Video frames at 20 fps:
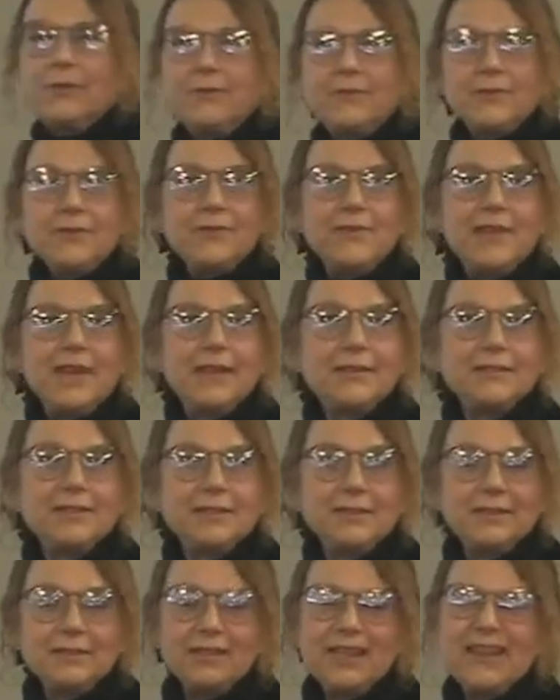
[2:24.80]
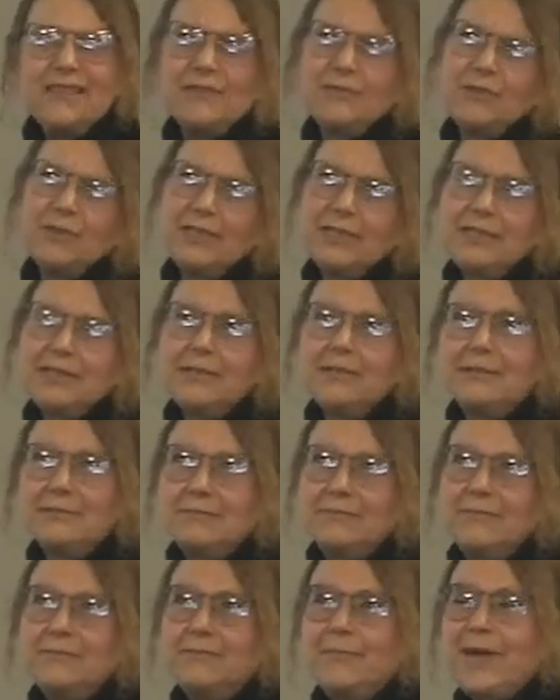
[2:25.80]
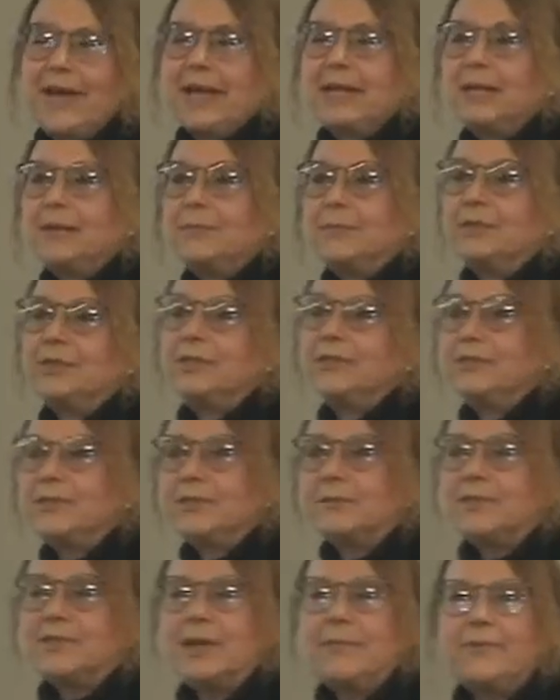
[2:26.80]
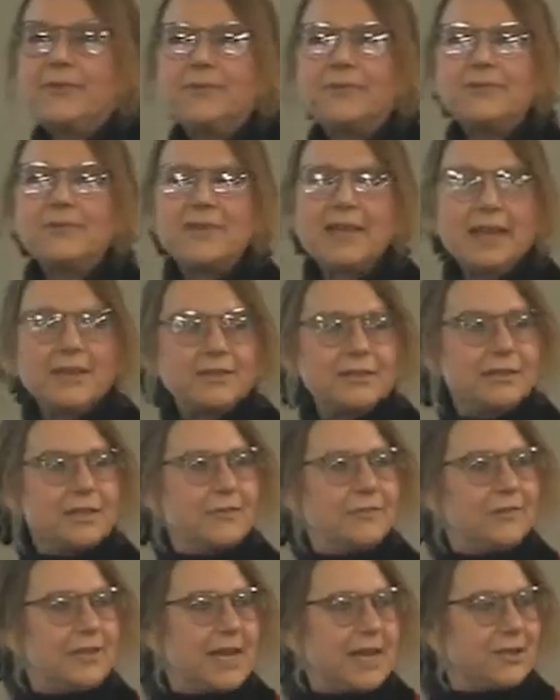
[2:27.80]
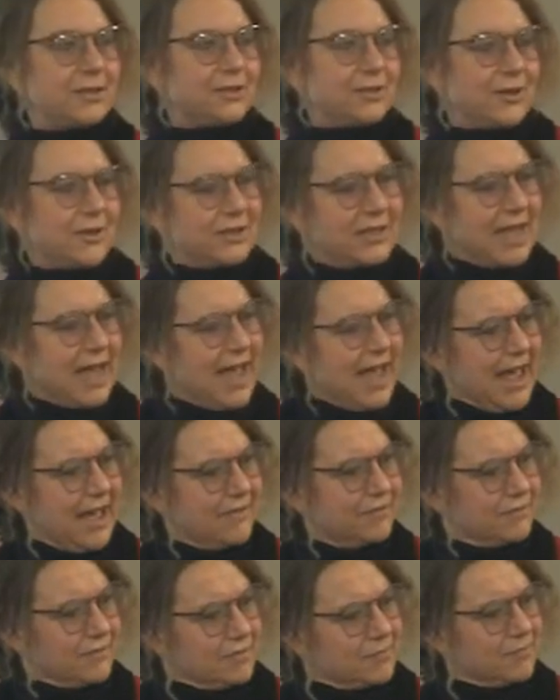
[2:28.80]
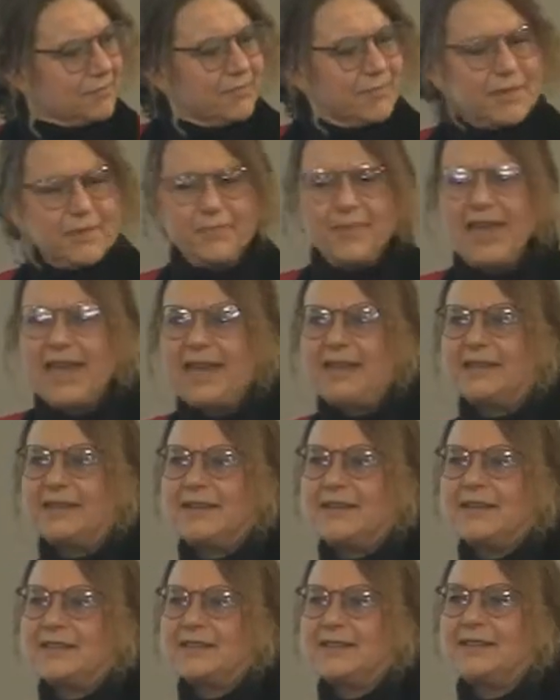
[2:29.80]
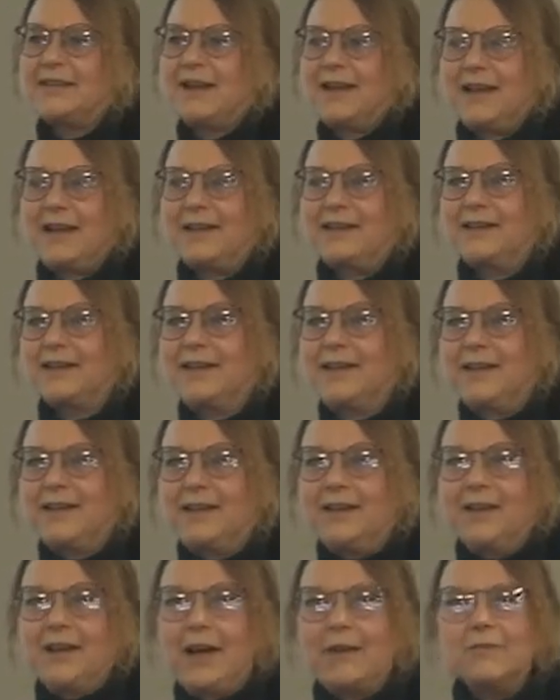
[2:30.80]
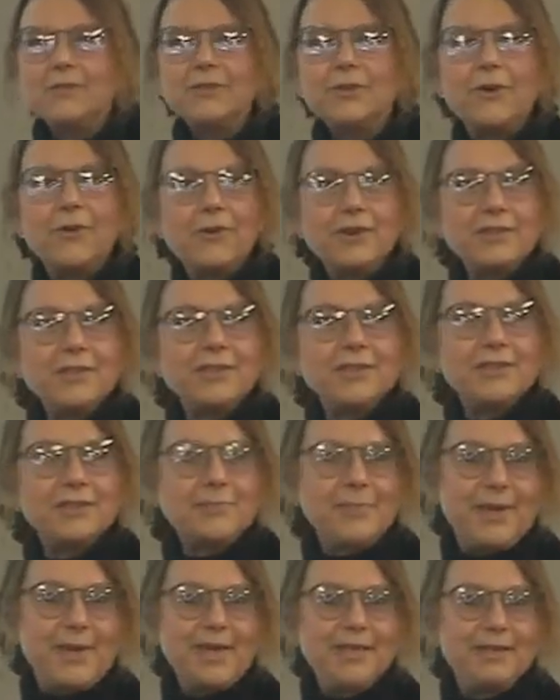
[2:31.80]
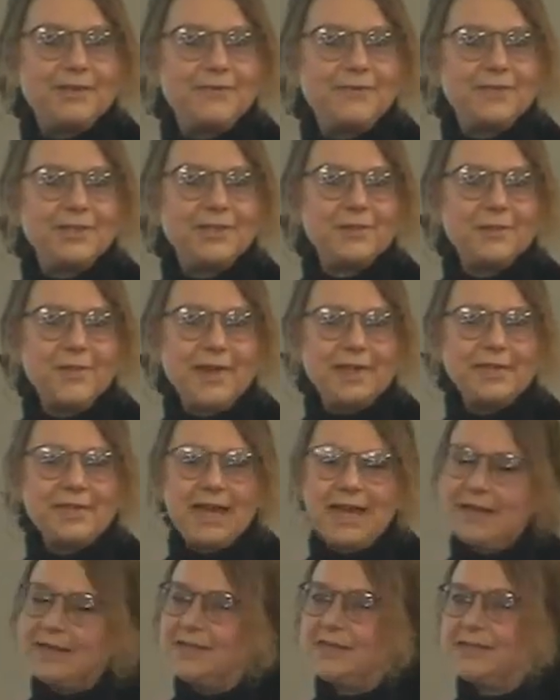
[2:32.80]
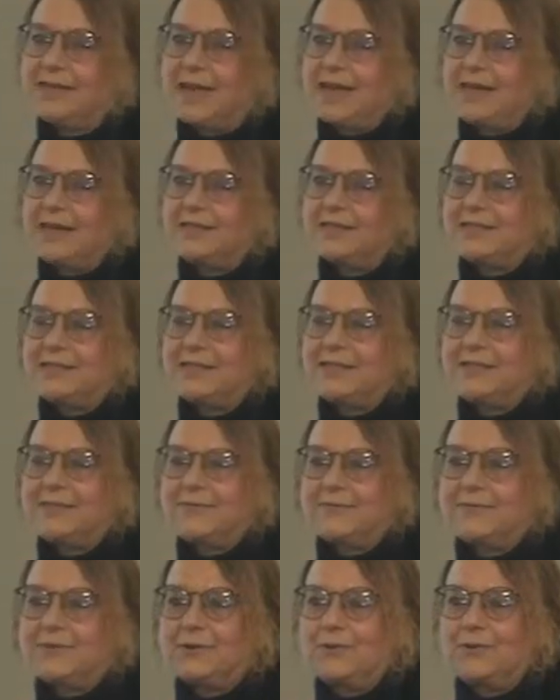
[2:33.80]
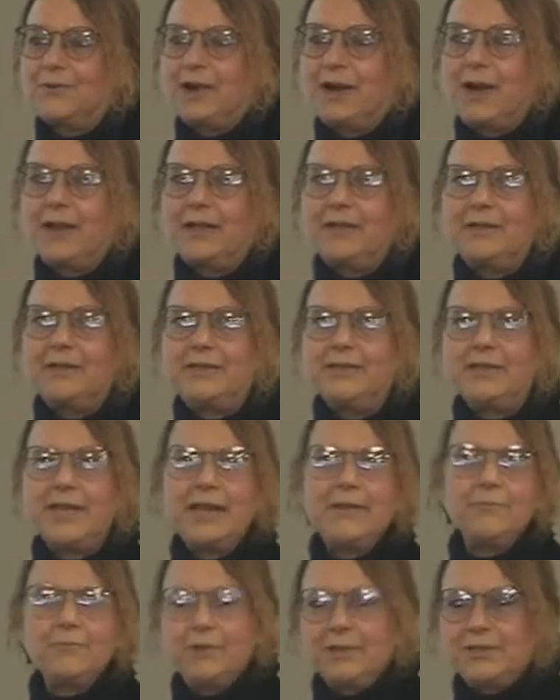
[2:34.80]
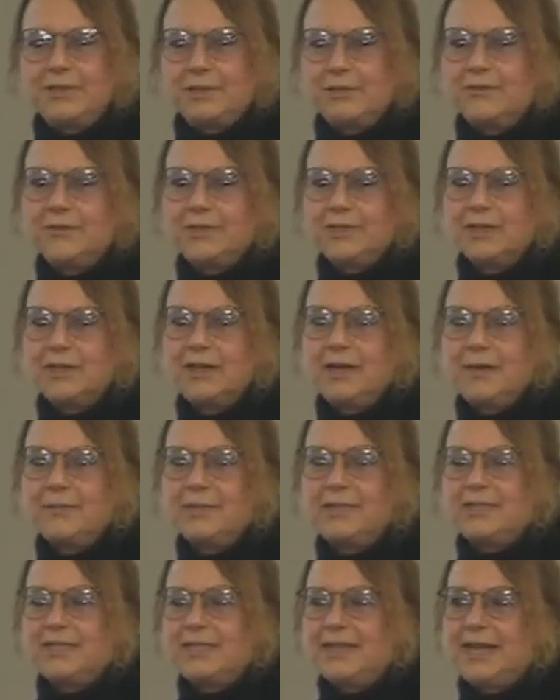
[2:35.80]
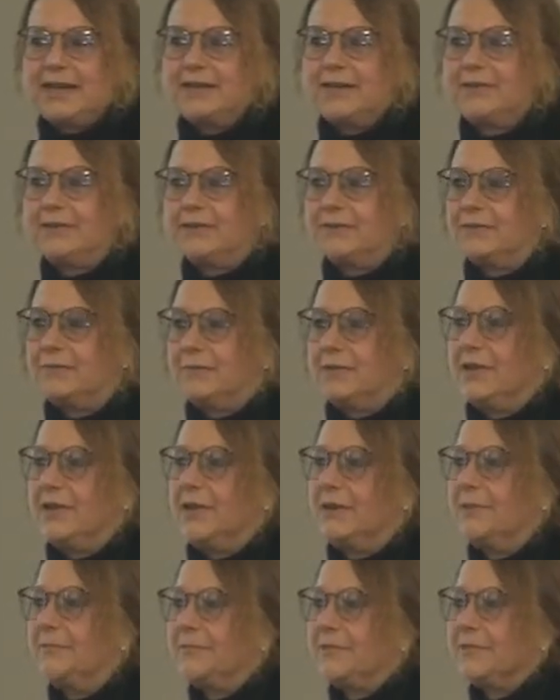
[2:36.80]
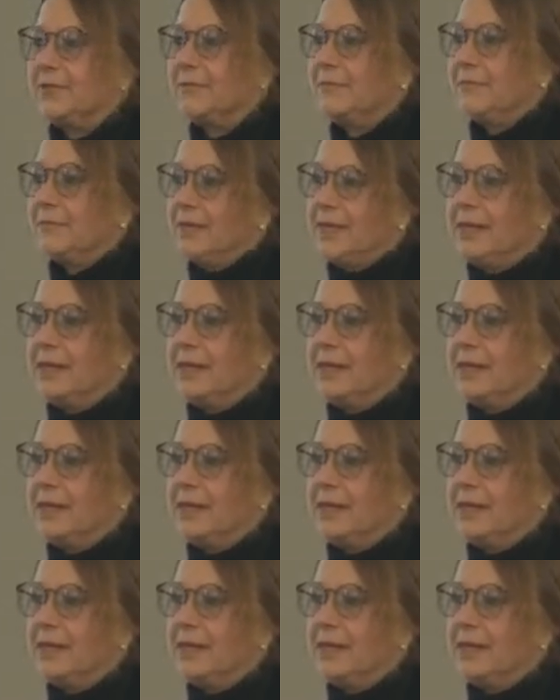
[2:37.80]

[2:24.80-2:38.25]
of 2011, well, let's back up a little. In September of 2011, Dan started to have a pain in his side. I was going to Spain to visit my dad because I hadn't seen him for a while, and Dan wasn't going to come because he had other some